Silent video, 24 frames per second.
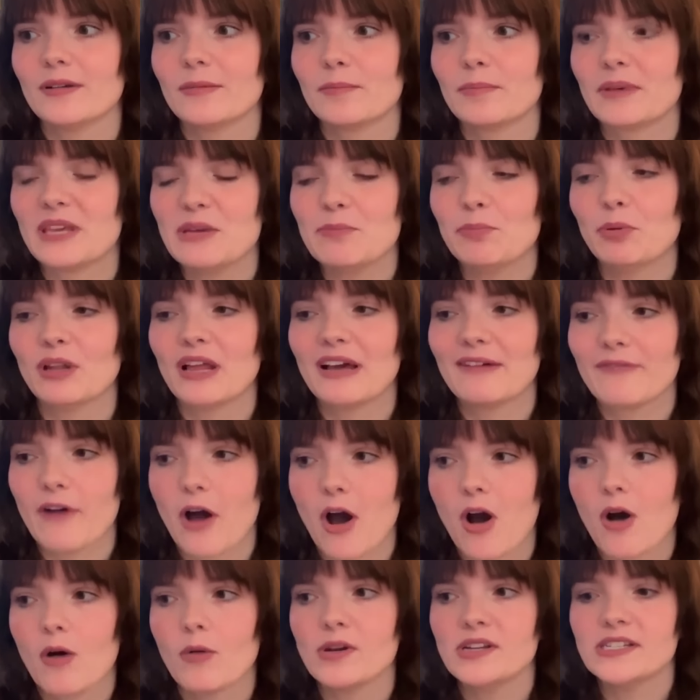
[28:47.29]
people have
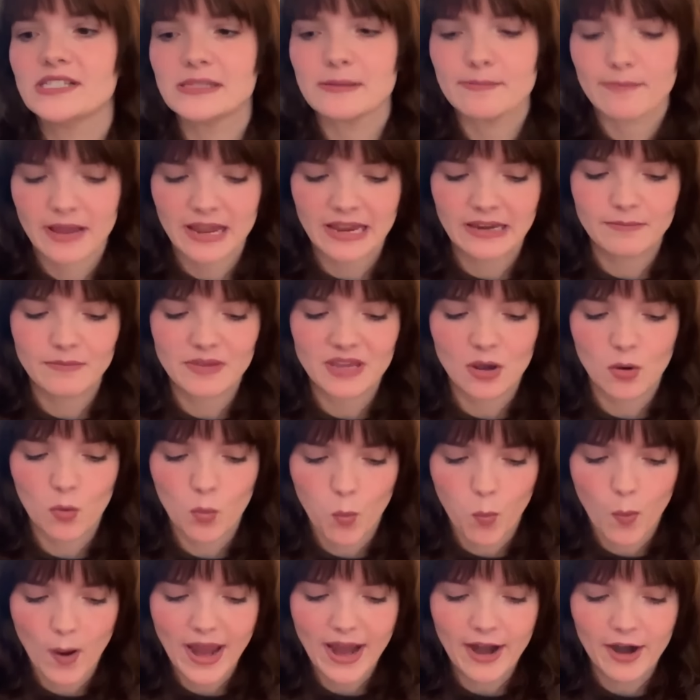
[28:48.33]
always made me
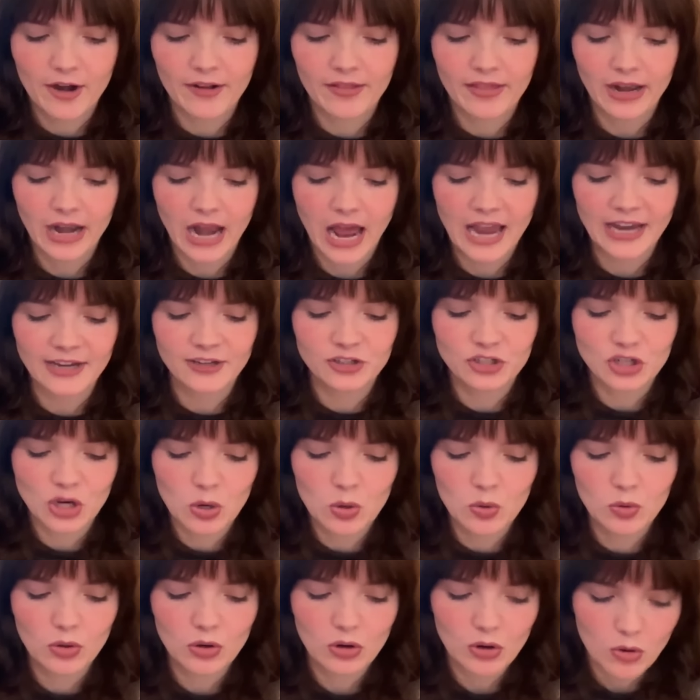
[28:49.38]
aware that I
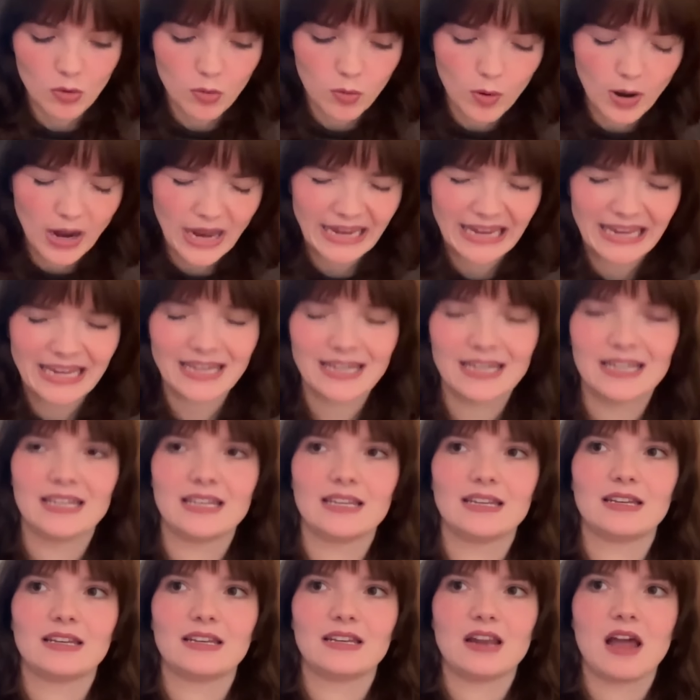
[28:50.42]
don't quite,
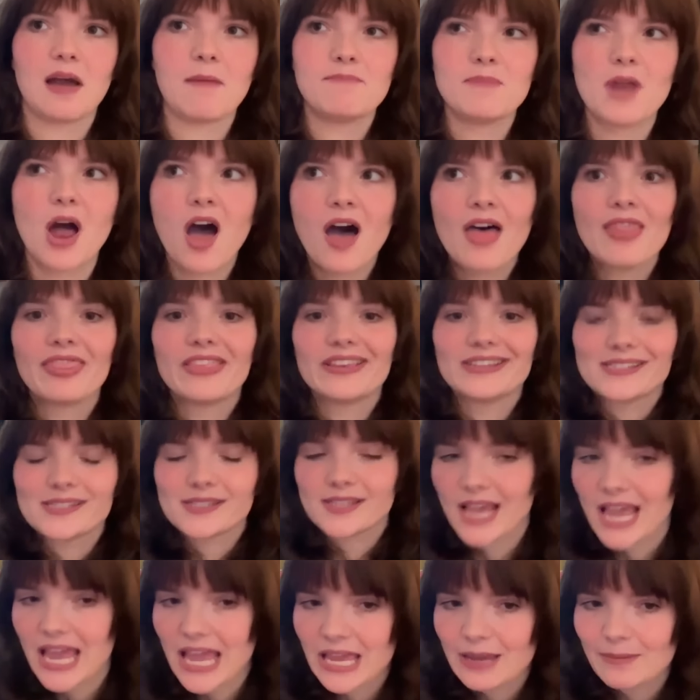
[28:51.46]
I'm not the
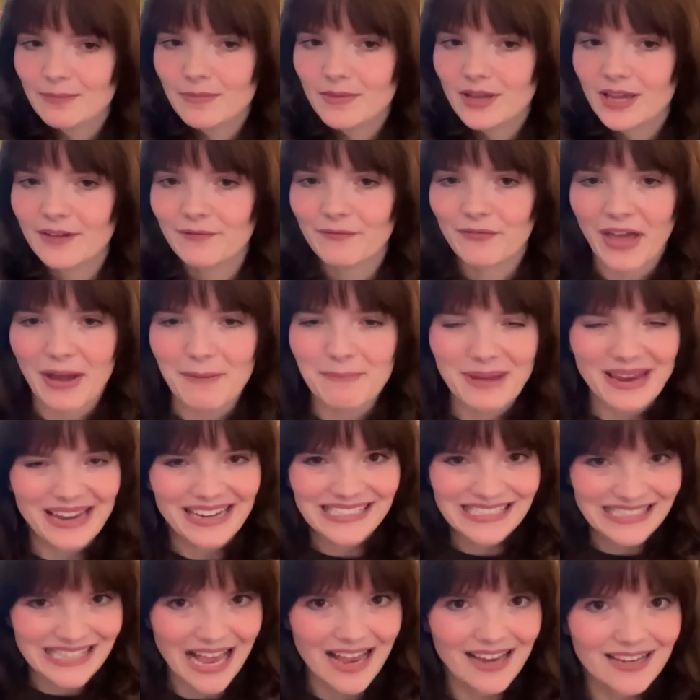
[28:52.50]
same, if that
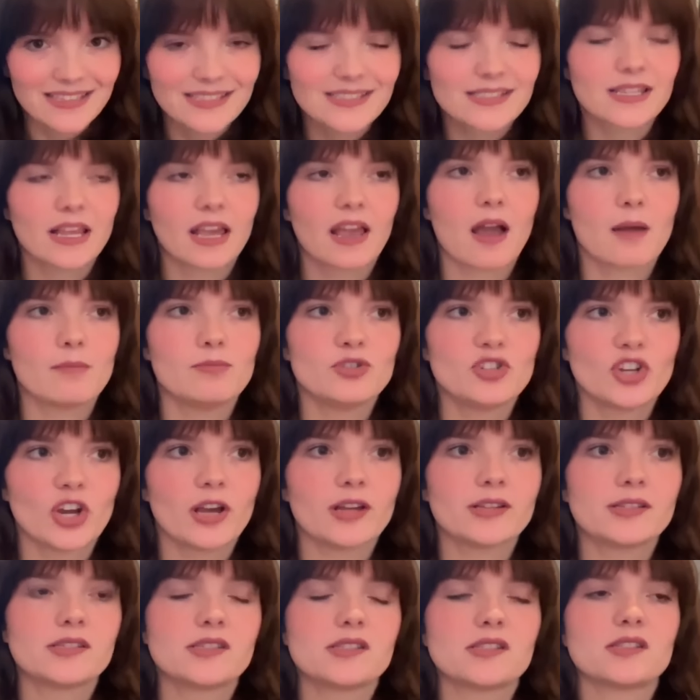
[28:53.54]
makes sense. Like, I'm
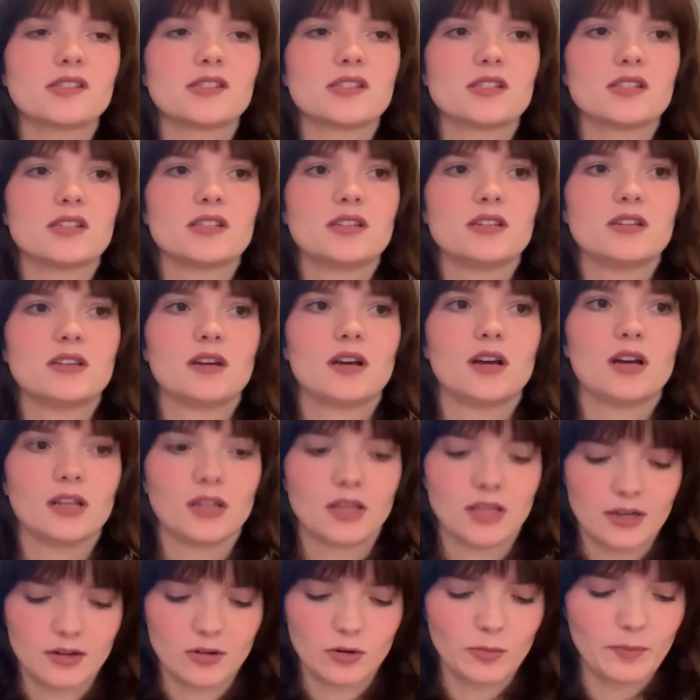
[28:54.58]
just a
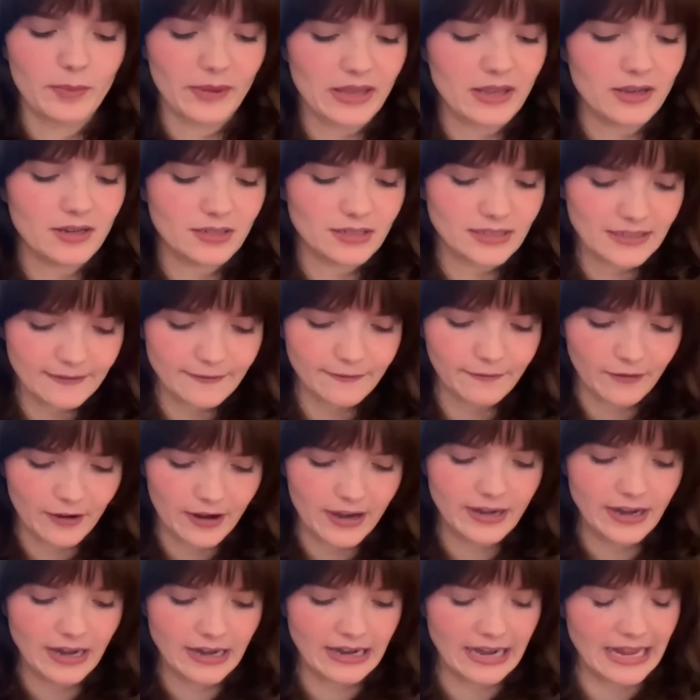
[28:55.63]
little bit
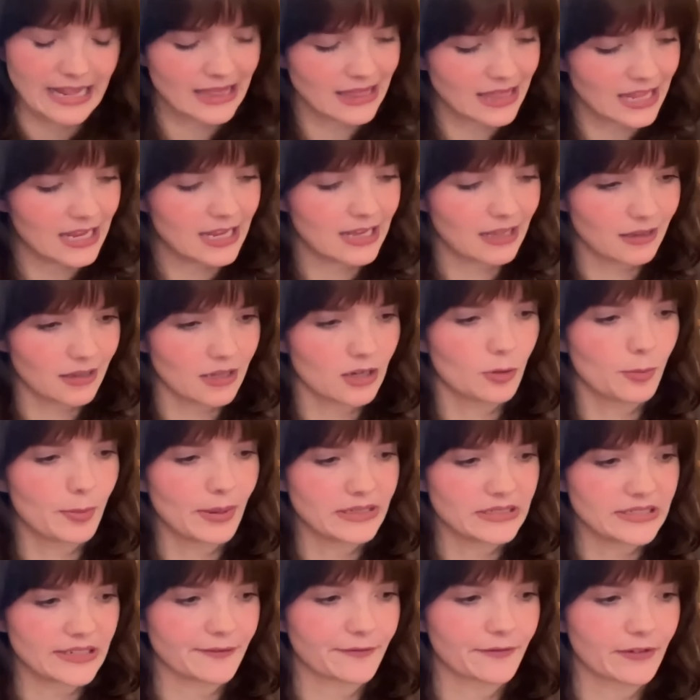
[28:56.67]
different and I think a little
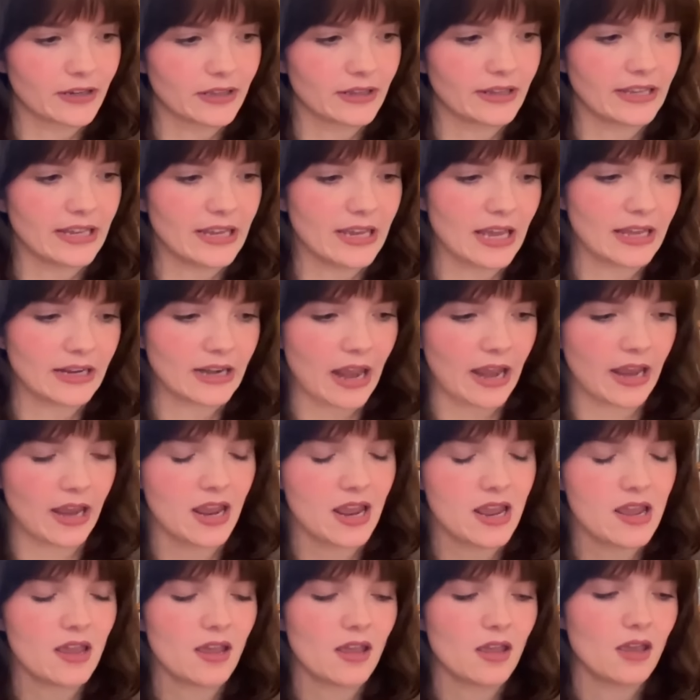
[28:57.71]
bit differently. And I
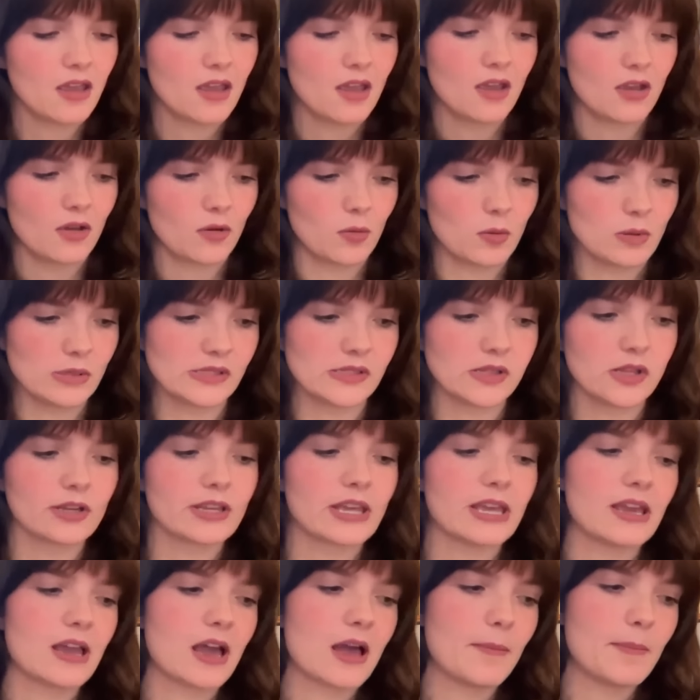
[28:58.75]
was
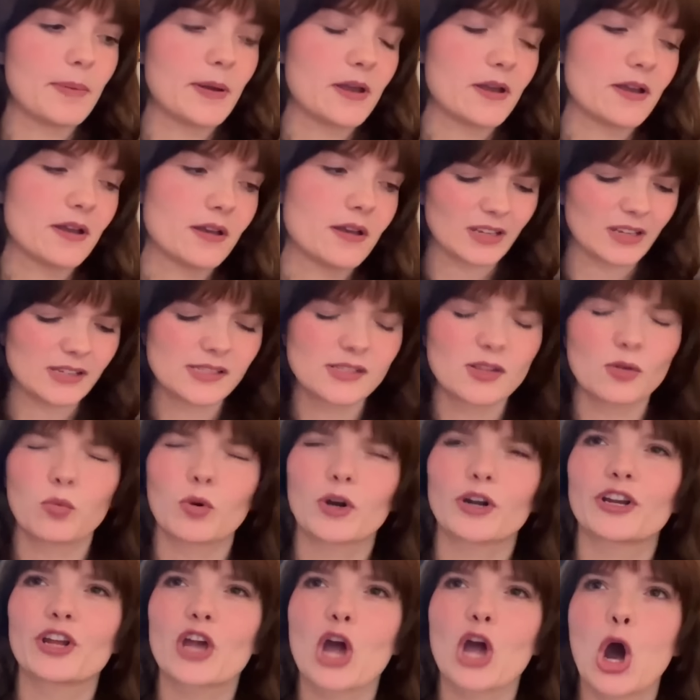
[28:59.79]
looking up, is the
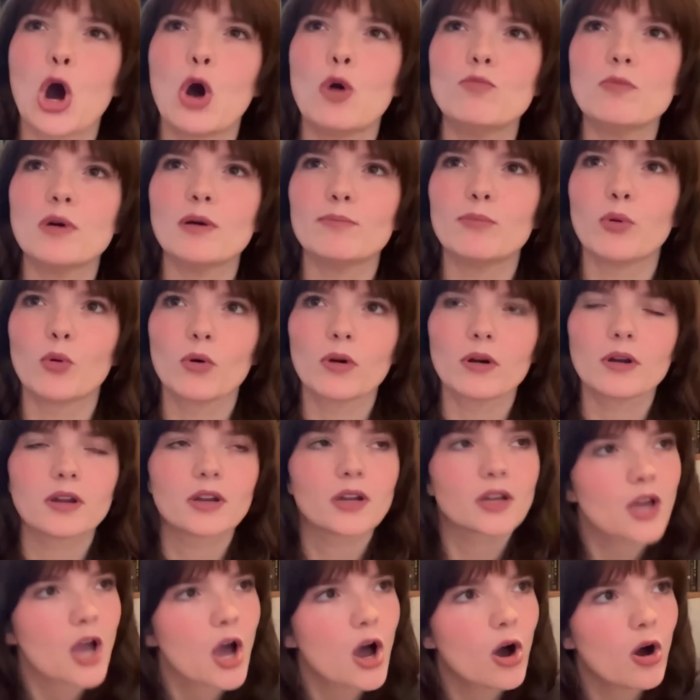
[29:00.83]
word "coma"?
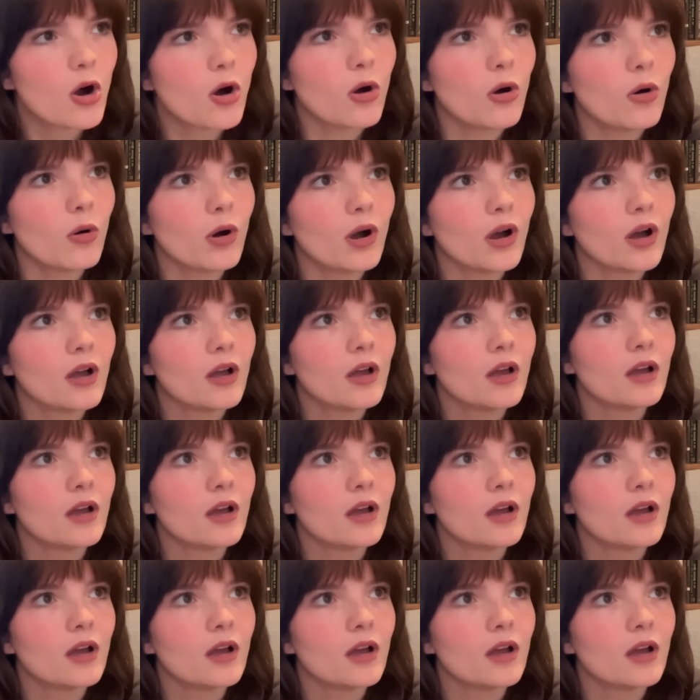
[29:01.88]
co.